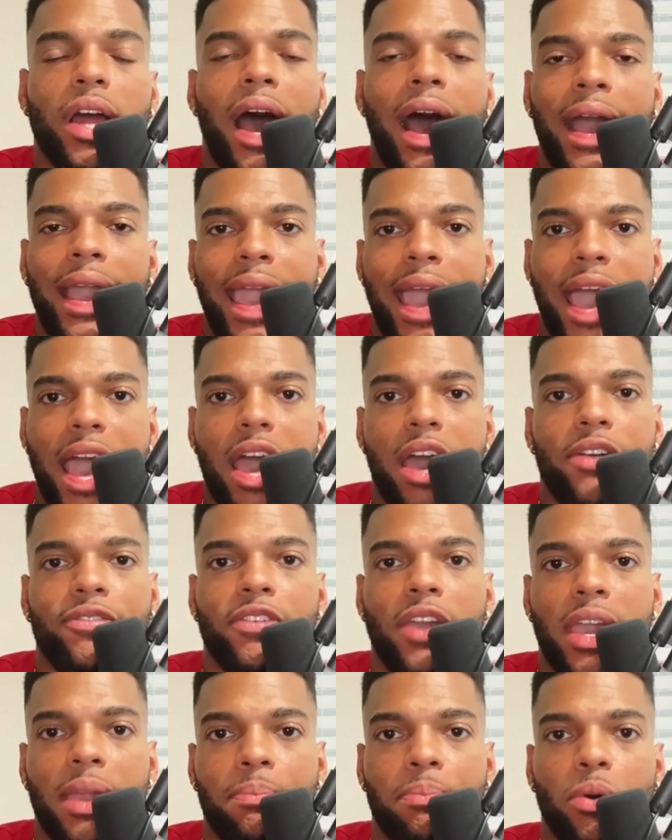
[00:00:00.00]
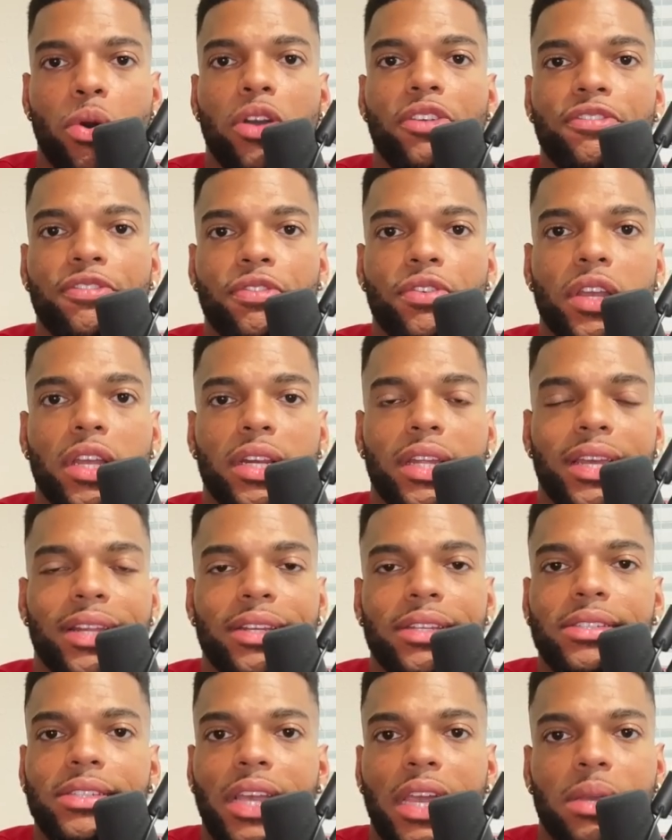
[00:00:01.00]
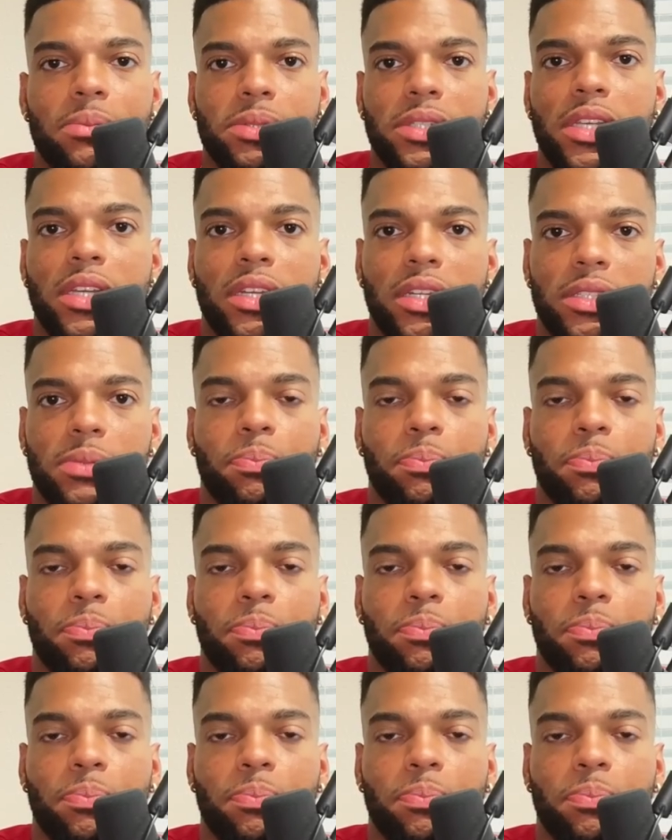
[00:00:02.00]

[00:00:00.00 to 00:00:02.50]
I have a boyfriend in the same sentence.